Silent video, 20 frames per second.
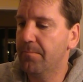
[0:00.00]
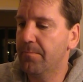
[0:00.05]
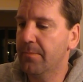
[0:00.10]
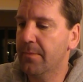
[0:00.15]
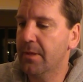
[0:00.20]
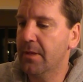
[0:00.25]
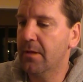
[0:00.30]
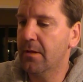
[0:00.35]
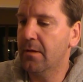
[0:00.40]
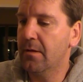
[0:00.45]

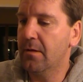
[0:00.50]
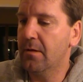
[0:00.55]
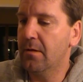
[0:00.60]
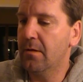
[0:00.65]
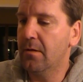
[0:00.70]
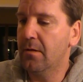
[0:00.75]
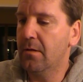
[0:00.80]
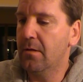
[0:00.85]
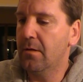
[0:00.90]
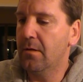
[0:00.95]

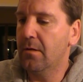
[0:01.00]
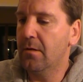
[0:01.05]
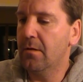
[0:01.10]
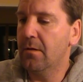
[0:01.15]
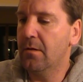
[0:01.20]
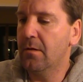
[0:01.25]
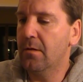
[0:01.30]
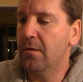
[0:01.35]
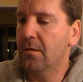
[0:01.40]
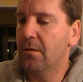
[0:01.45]

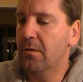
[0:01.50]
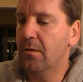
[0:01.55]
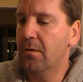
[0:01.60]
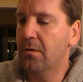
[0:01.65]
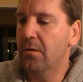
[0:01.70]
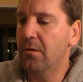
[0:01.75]
No one is speaking in this clip.